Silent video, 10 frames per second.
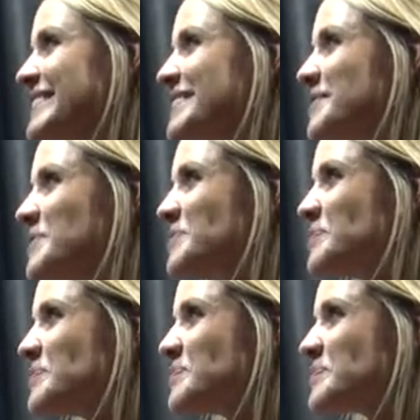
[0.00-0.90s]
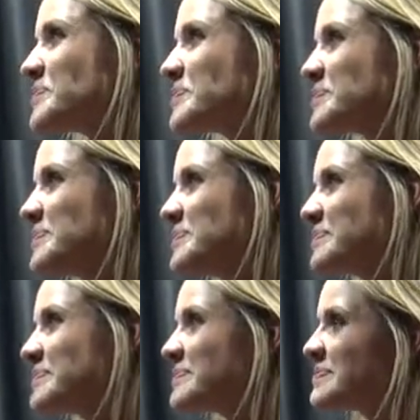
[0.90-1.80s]

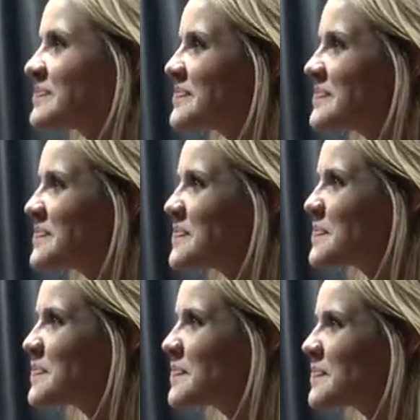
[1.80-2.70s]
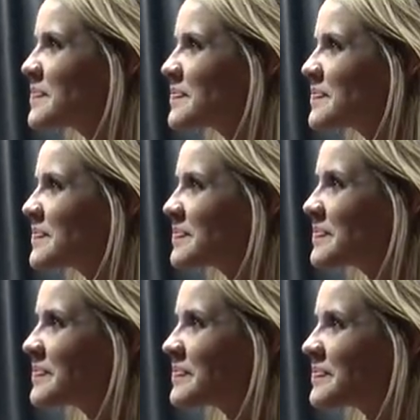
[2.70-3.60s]

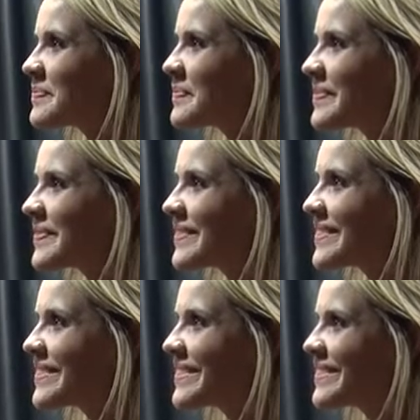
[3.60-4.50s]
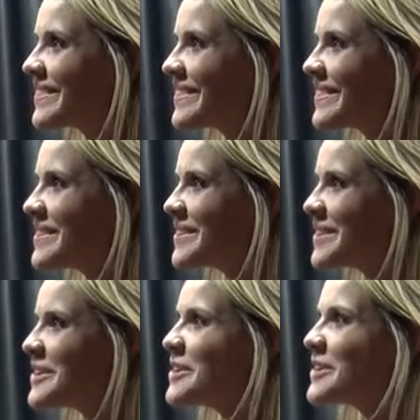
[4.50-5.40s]

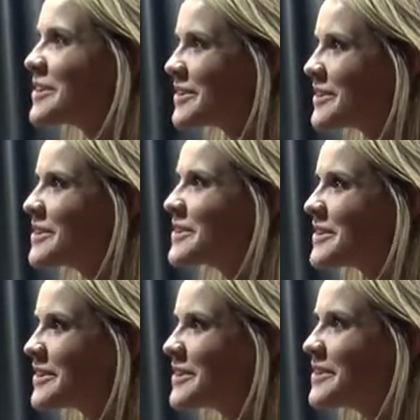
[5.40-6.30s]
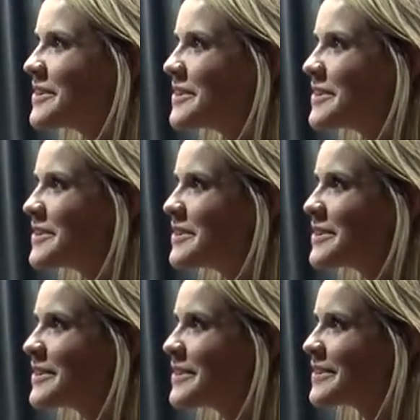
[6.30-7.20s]

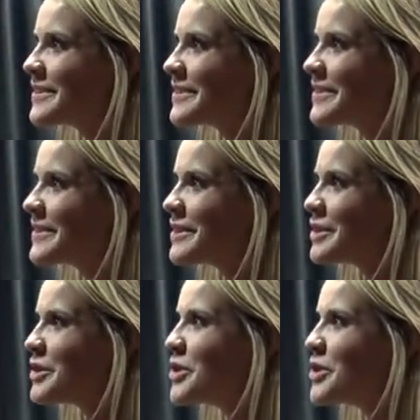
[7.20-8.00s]
This person isn't speaking.